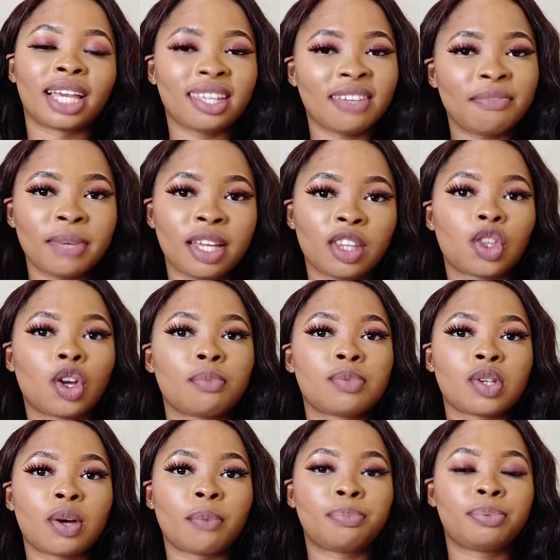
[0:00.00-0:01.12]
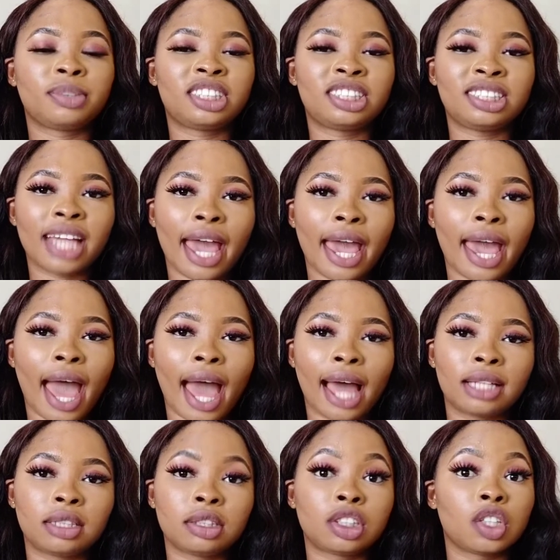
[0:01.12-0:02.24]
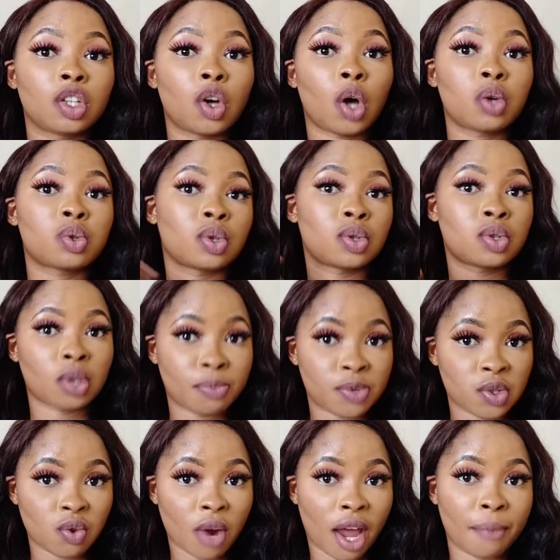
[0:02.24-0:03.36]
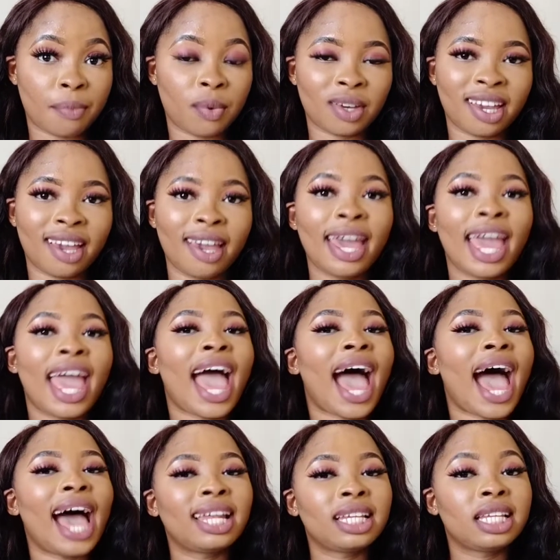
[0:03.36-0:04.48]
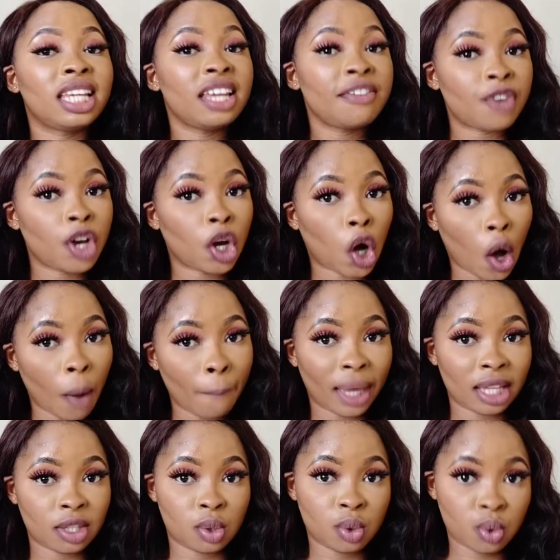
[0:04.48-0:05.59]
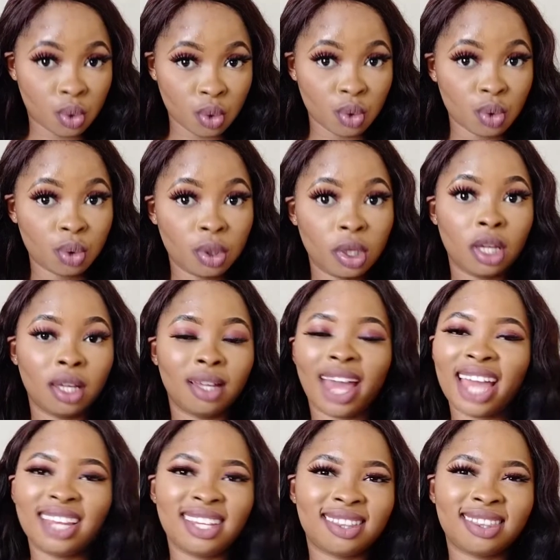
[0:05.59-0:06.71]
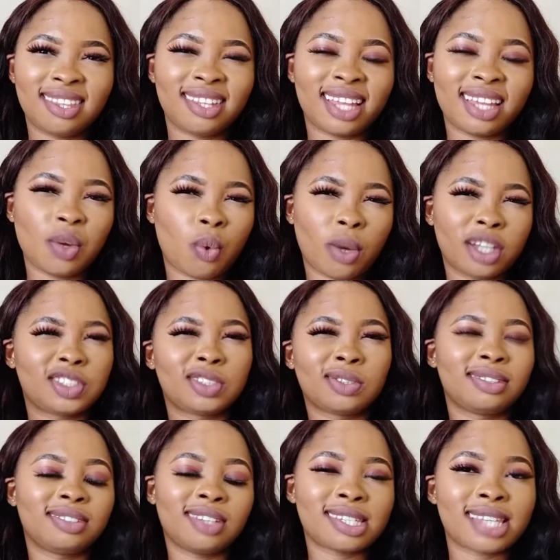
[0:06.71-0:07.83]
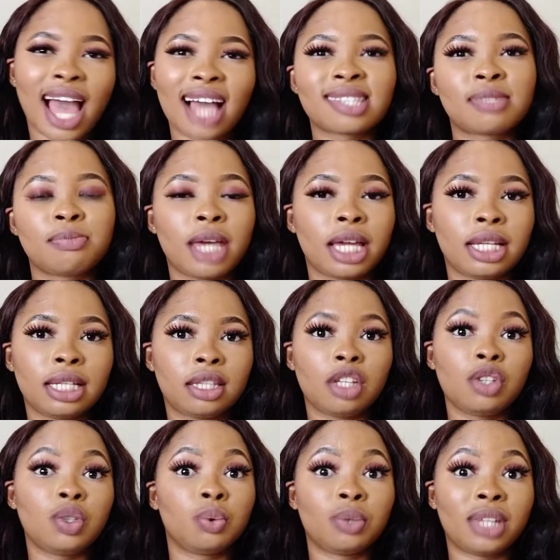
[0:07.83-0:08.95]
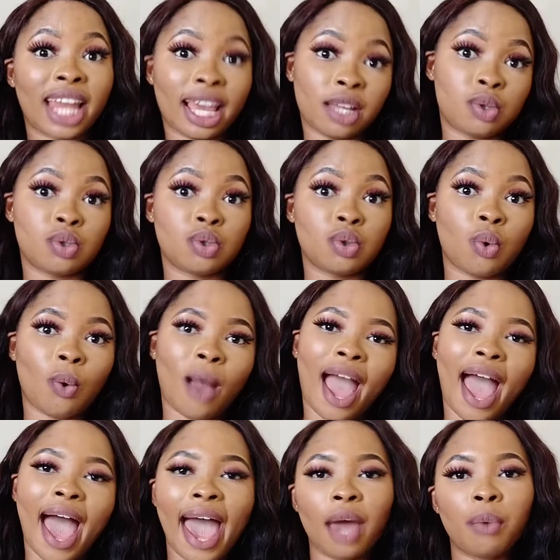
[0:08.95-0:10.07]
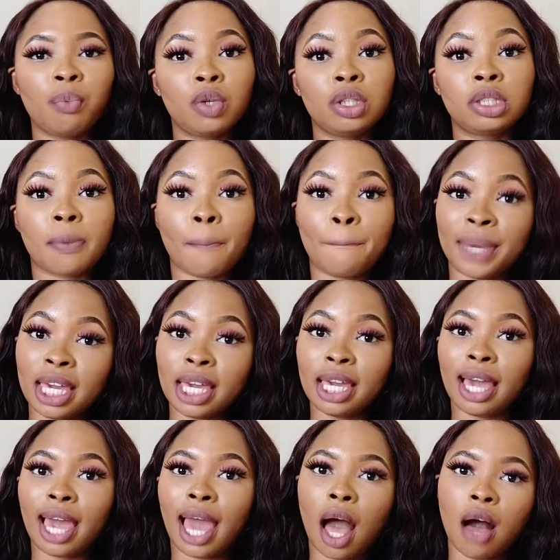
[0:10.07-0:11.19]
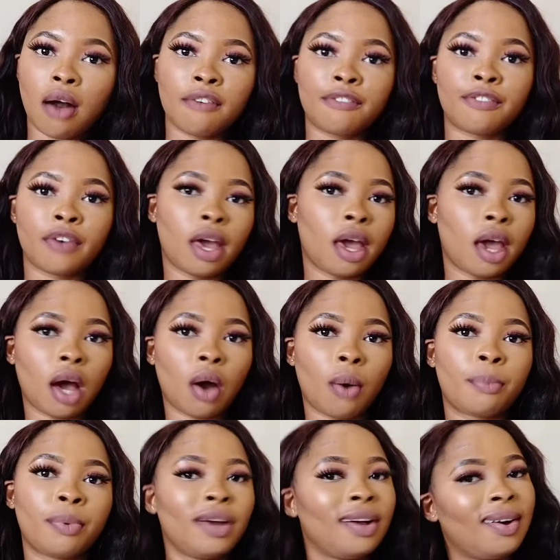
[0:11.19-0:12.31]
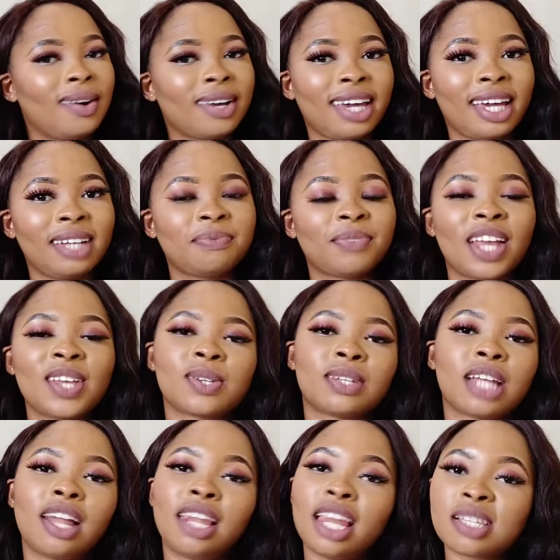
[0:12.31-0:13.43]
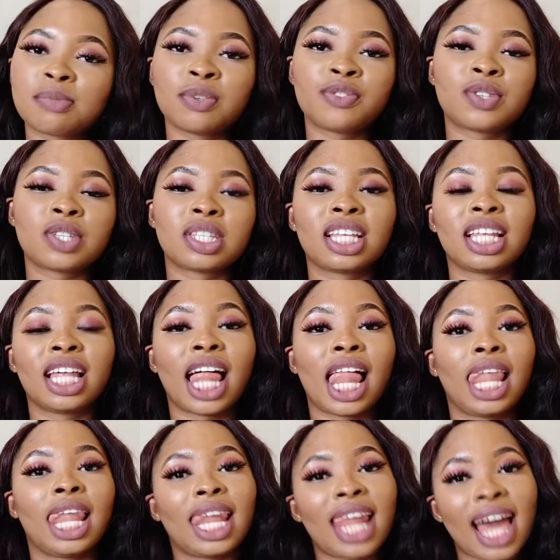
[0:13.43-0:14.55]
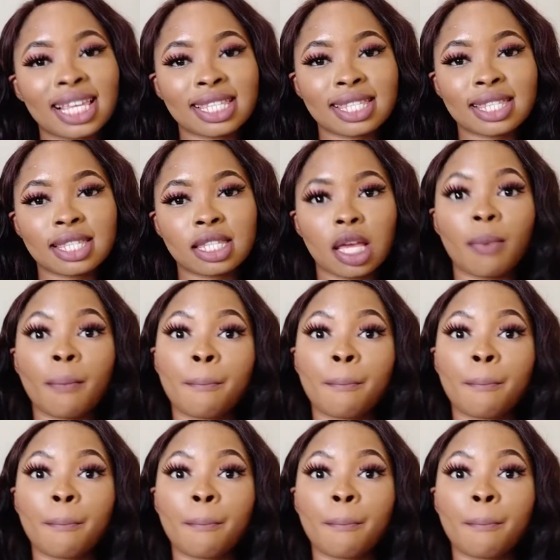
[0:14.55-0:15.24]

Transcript: give me a thumbs up, share, and also subscribe, okay? And leave a comment too. Anything, any question, just ask me anything you'd like to know. I would be of help, okay? So now let's move to the last